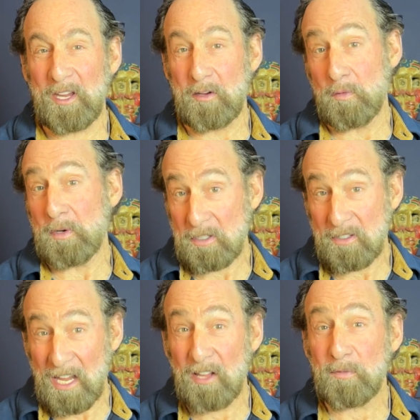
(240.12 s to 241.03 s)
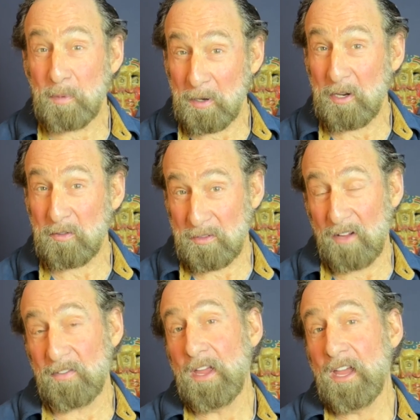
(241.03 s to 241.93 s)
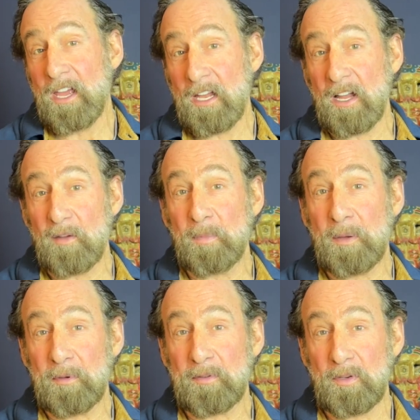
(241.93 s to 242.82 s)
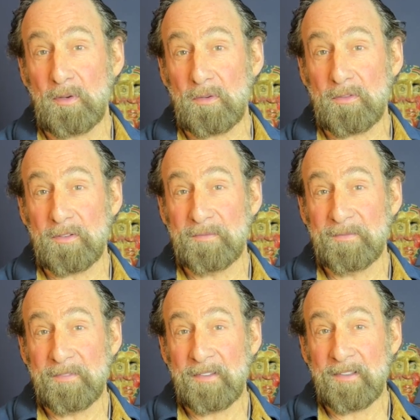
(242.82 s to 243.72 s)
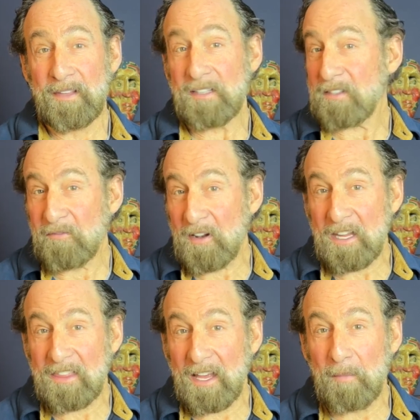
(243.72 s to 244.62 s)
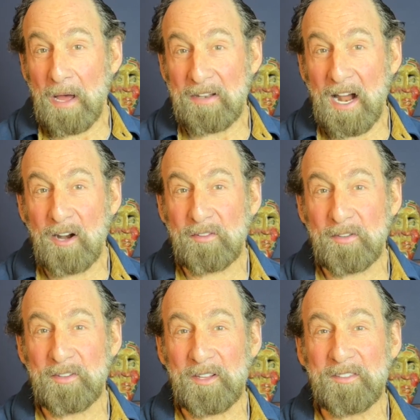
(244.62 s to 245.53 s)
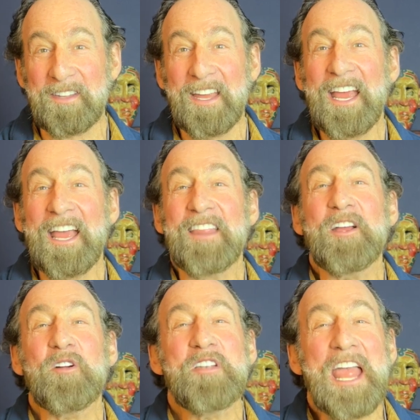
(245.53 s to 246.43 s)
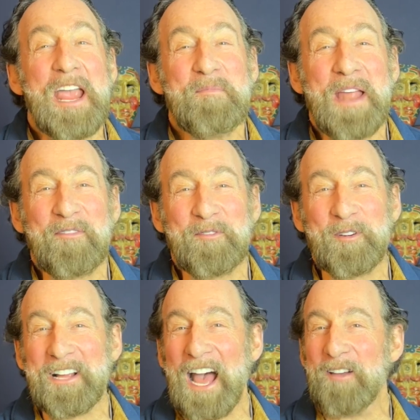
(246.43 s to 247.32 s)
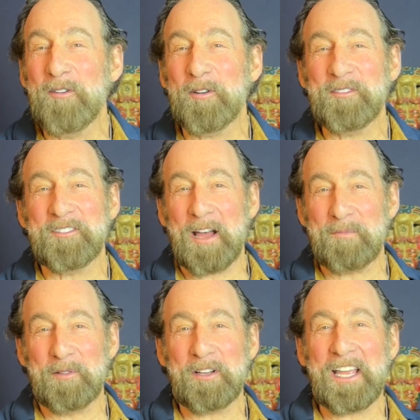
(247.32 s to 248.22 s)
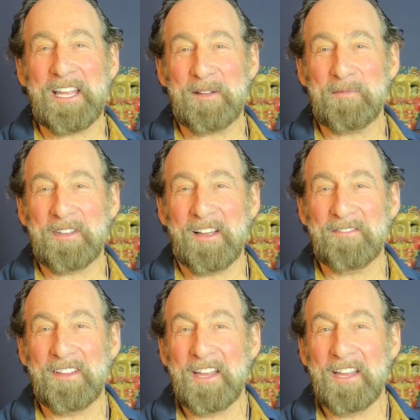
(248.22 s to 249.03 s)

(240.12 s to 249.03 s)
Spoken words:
you, which entails putting yourself in other people's shoes. That's the funny thing about narcissists. They're named after a guy who couldn't stop looking at himself,